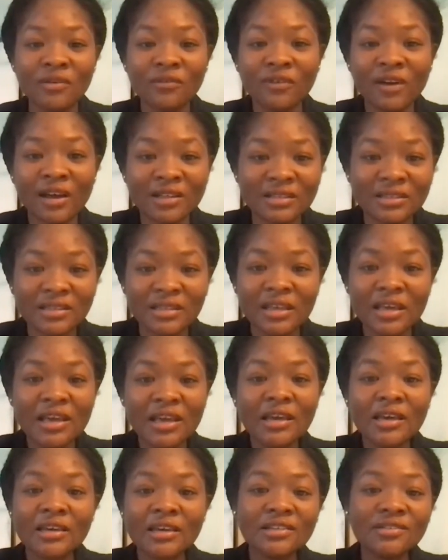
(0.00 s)
In fact,
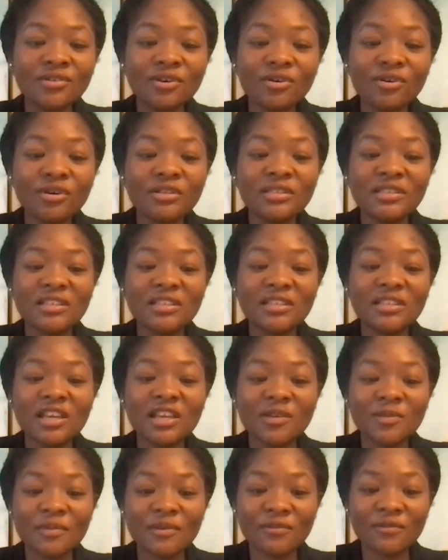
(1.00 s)
it's not going to
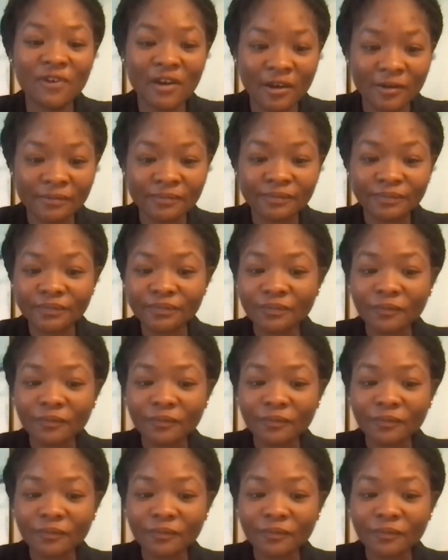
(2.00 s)
take me far.